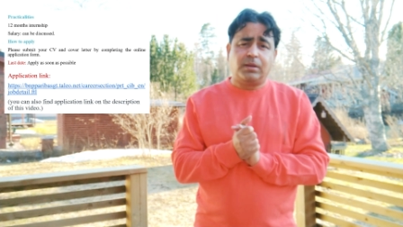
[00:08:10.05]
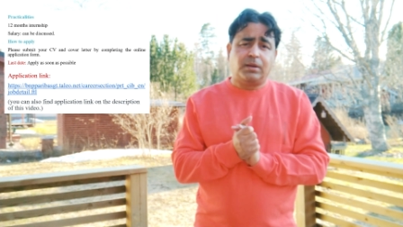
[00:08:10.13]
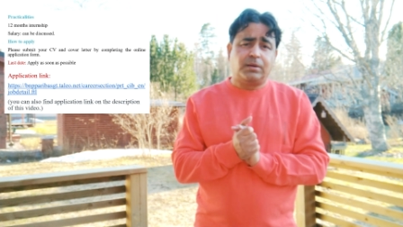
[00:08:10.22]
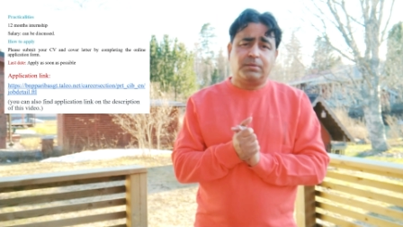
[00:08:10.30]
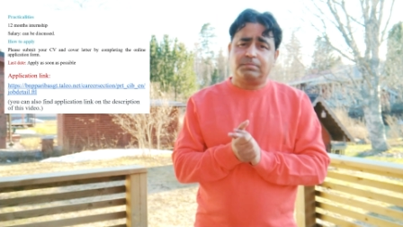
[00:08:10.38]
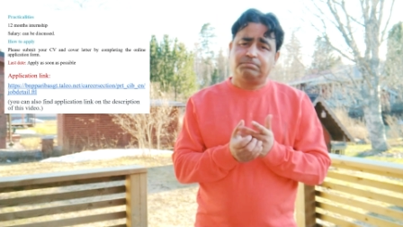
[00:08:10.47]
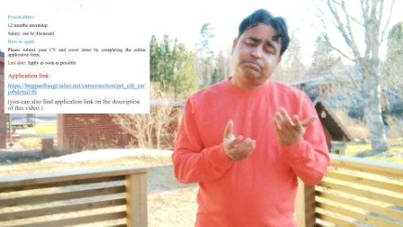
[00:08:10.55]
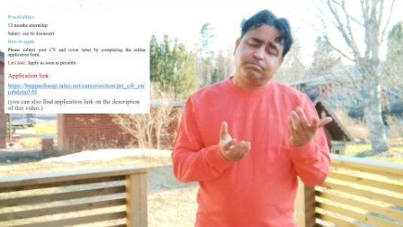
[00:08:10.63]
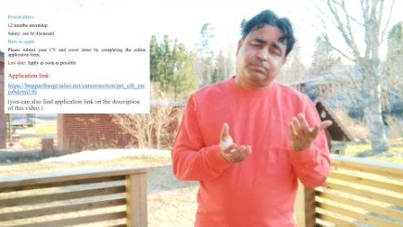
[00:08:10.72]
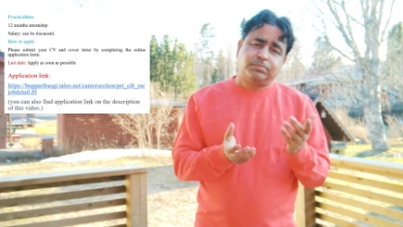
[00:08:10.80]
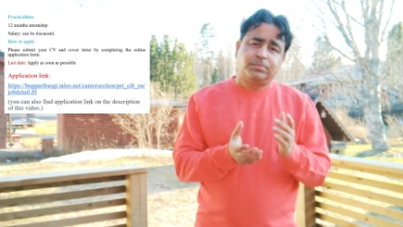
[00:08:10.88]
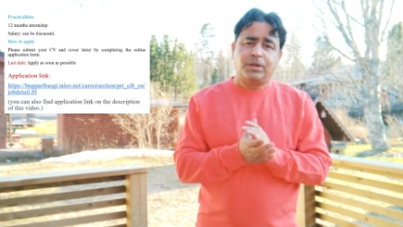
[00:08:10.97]
And
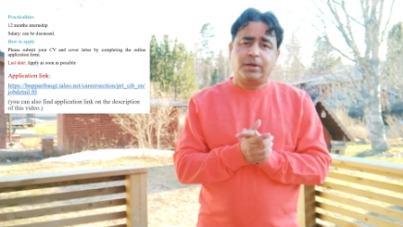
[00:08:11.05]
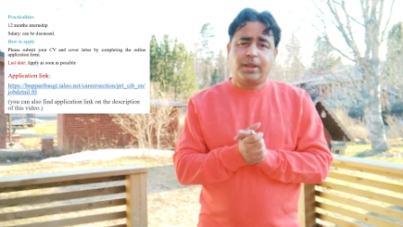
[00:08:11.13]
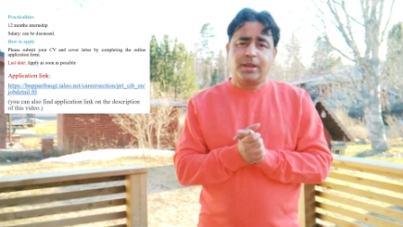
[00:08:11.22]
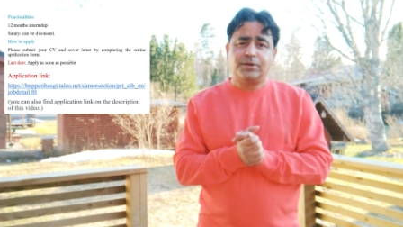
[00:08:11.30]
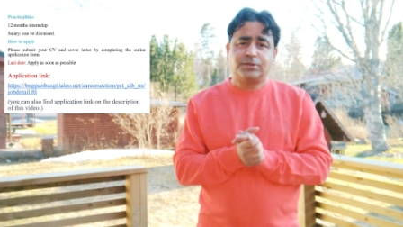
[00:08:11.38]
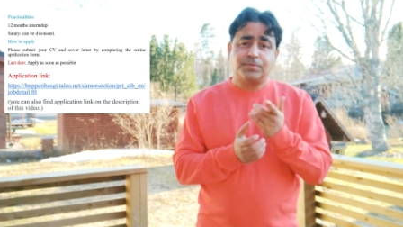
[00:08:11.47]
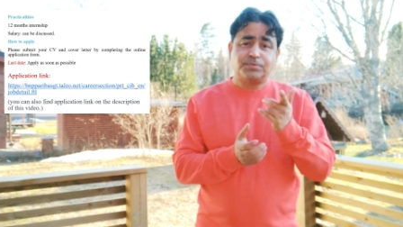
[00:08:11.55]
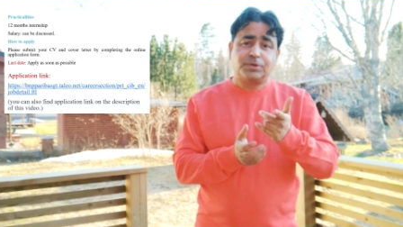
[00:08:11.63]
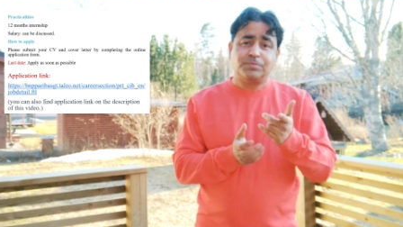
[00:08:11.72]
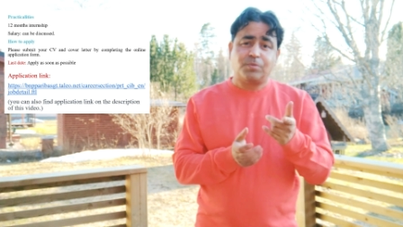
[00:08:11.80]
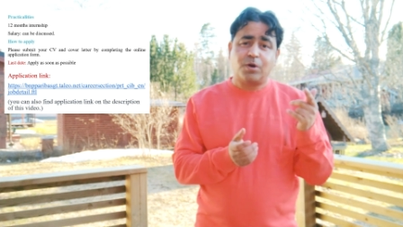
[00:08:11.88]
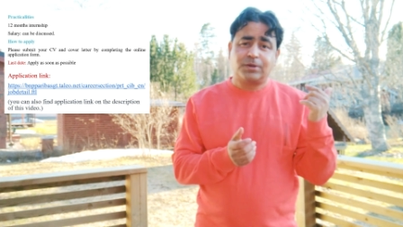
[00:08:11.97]
again,
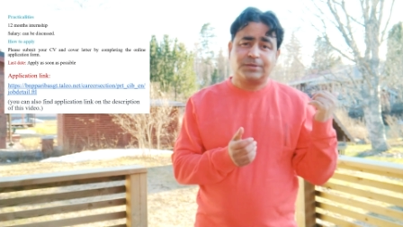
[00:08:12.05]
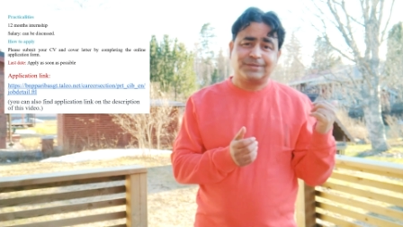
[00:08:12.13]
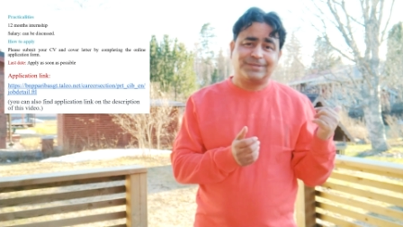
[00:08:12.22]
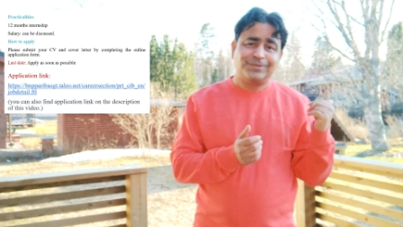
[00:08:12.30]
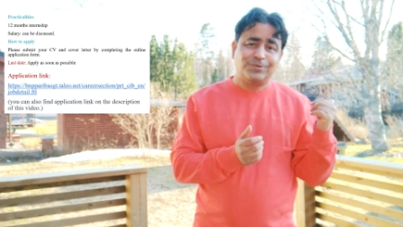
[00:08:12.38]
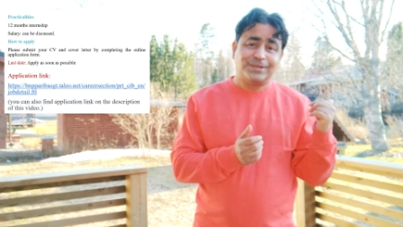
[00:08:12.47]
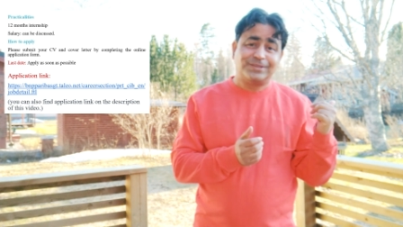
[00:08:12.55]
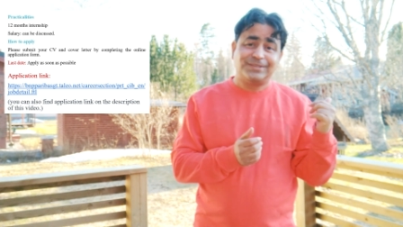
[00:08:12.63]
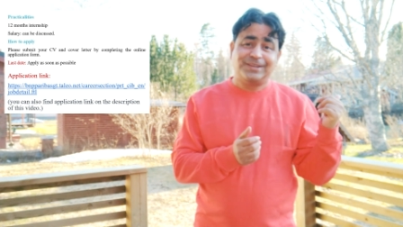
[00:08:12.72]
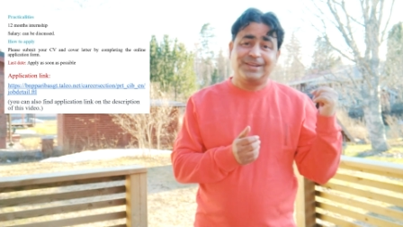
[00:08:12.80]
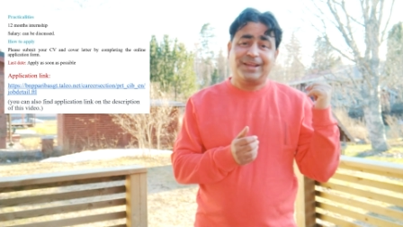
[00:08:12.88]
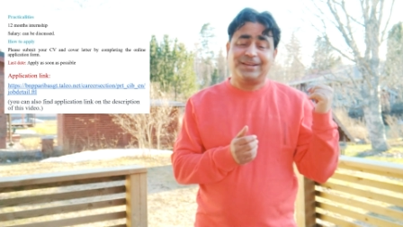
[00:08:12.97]
description box, you can
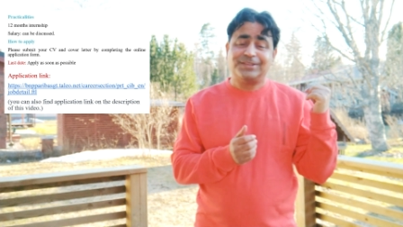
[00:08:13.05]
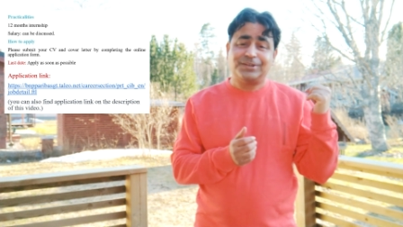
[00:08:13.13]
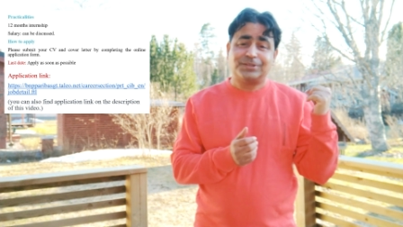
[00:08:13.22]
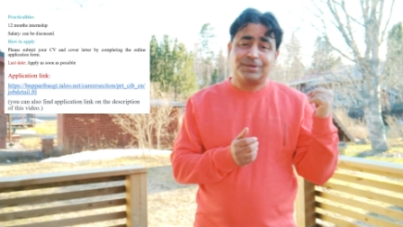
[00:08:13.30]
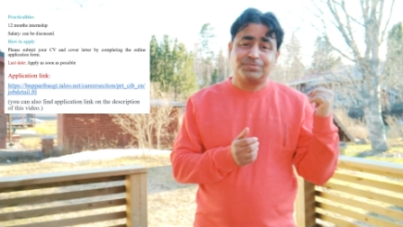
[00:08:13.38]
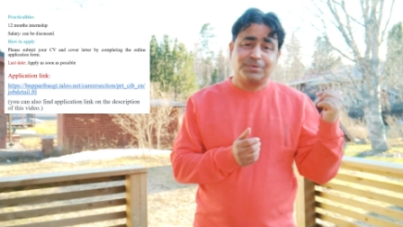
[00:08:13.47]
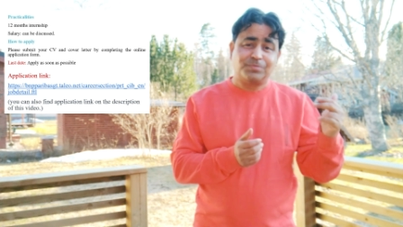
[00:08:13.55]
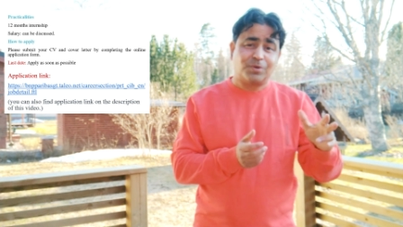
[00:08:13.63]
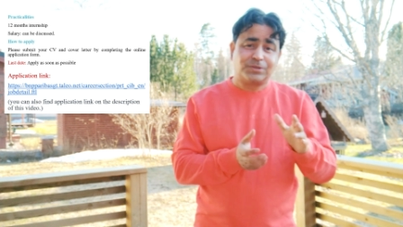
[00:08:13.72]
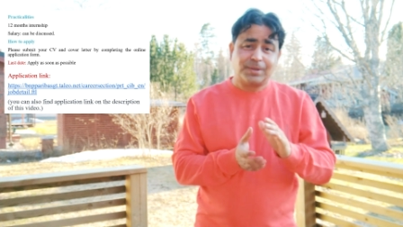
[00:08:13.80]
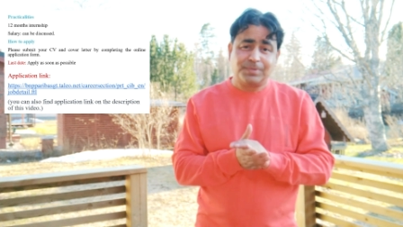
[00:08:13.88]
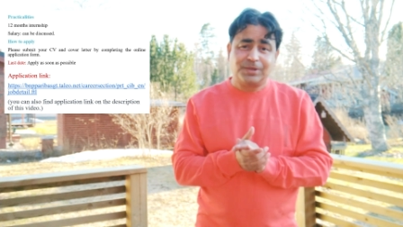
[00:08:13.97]
see, like, in the description
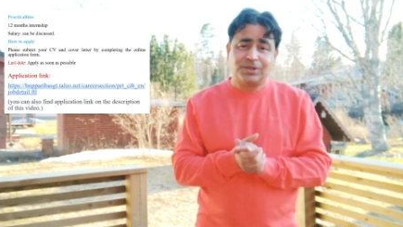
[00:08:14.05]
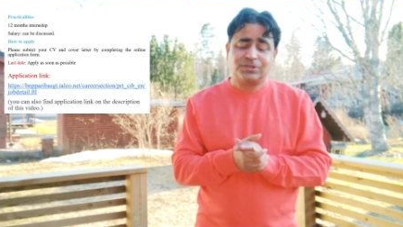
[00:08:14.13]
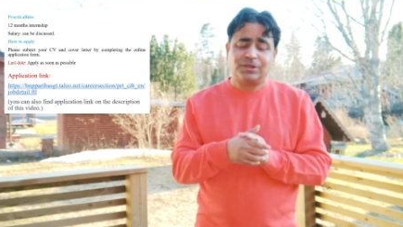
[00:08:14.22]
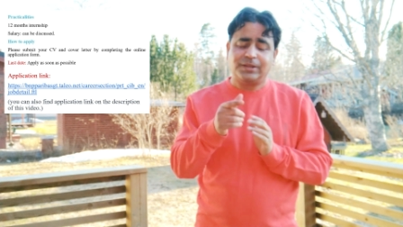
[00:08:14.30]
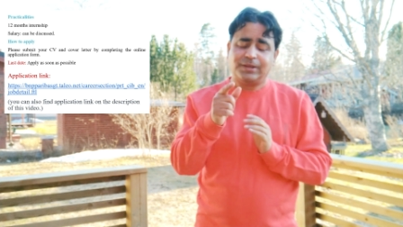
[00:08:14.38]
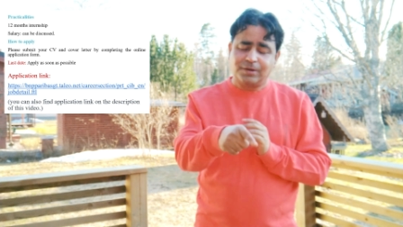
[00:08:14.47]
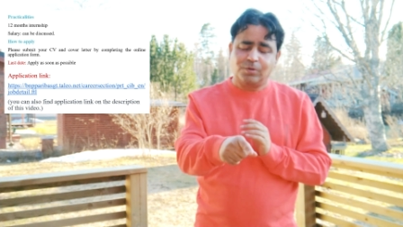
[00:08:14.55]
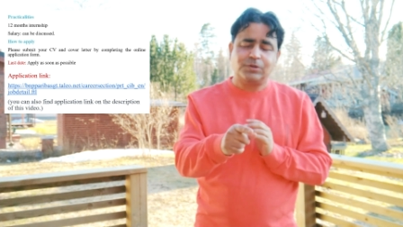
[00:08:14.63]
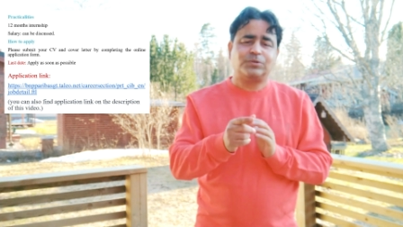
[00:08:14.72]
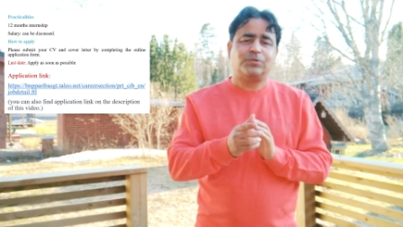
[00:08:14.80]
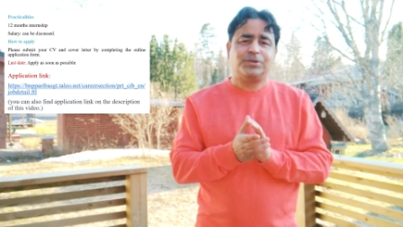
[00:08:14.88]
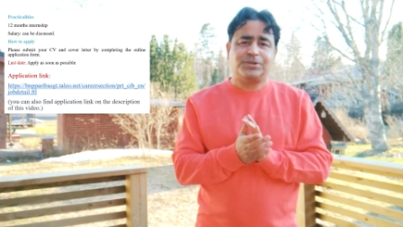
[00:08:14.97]
box, the application link, and
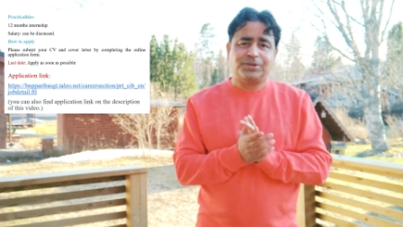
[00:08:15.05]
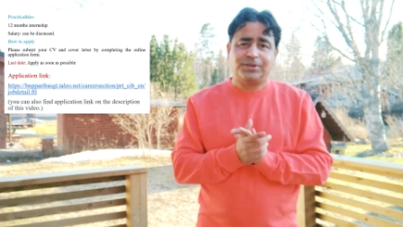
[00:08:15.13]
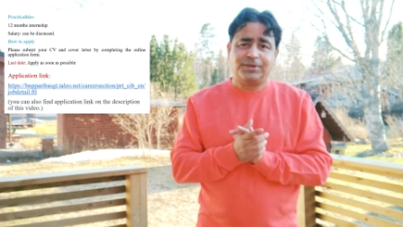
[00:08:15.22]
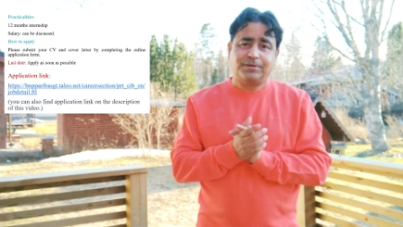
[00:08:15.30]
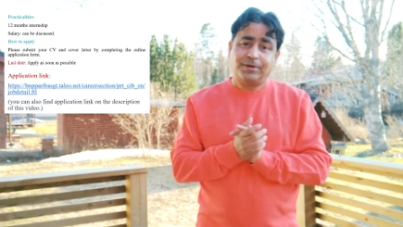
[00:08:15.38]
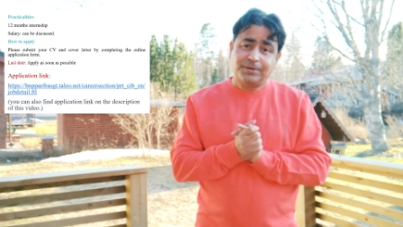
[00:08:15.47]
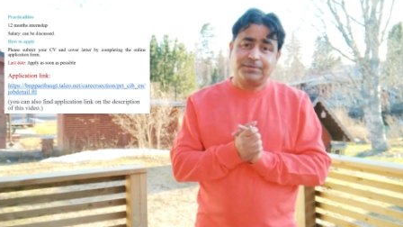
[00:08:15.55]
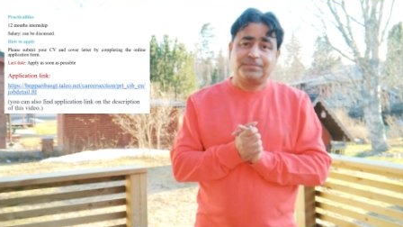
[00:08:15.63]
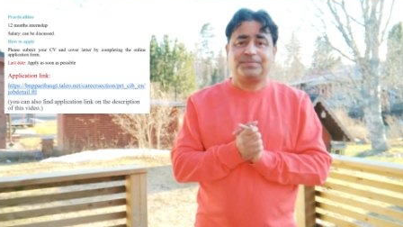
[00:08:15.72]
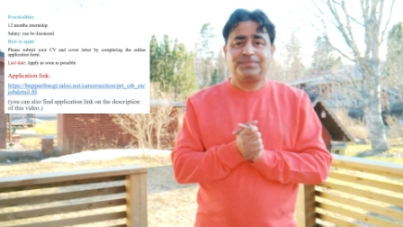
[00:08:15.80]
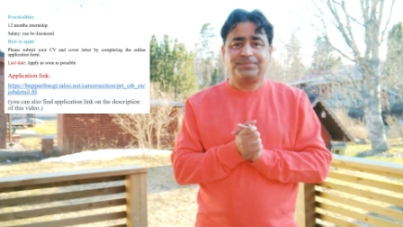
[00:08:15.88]
also written here, right?